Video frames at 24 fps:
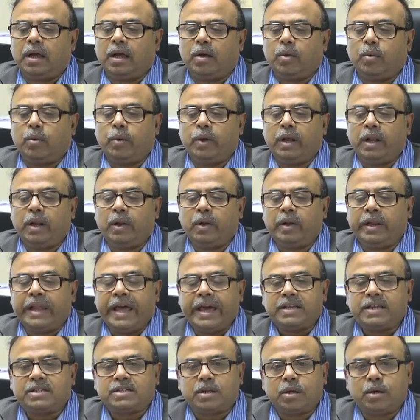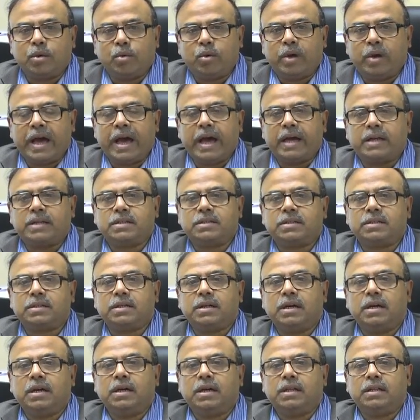We will next look at
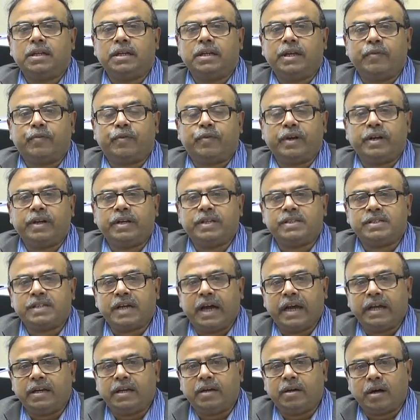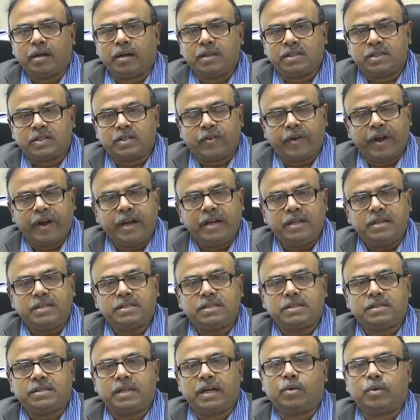the different design
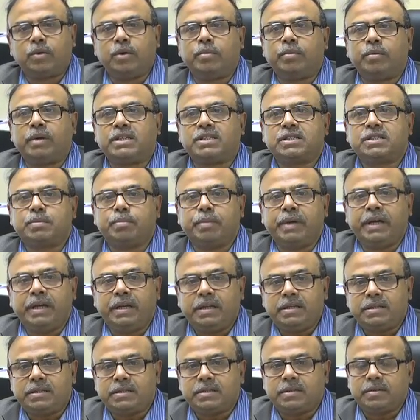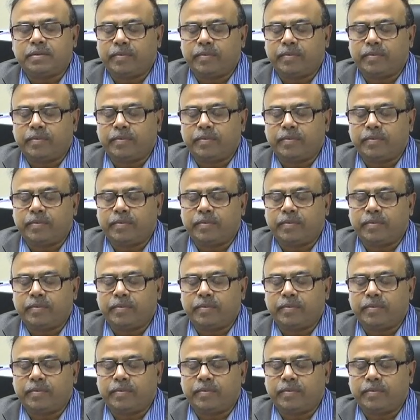constraints that we must meet.